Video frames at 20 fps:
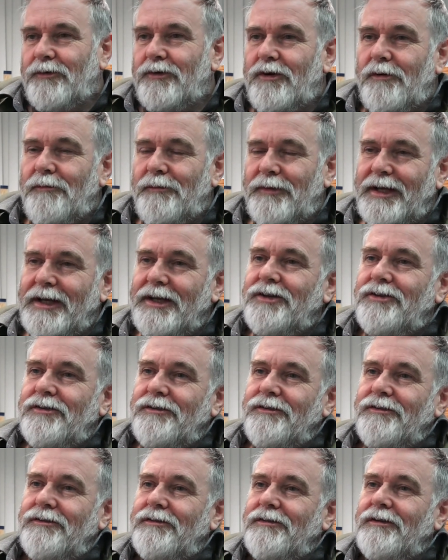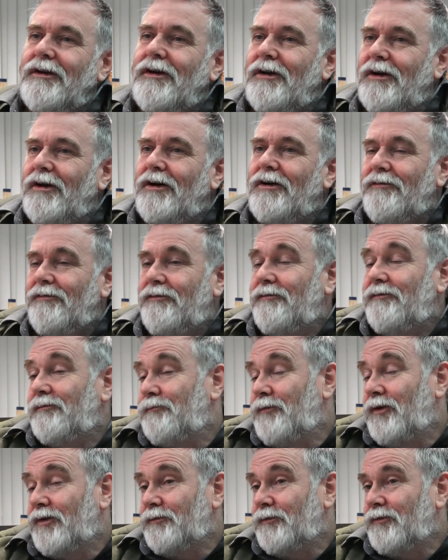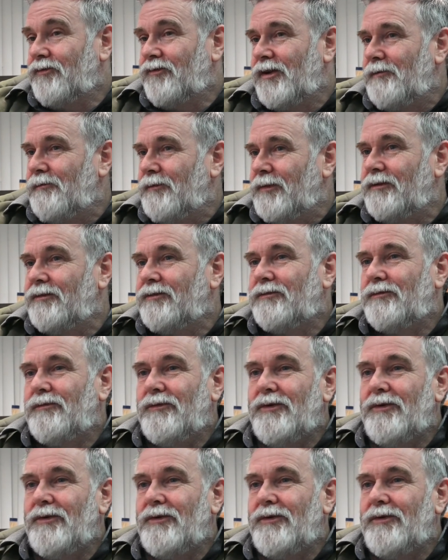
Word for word: combinations of possible treatments,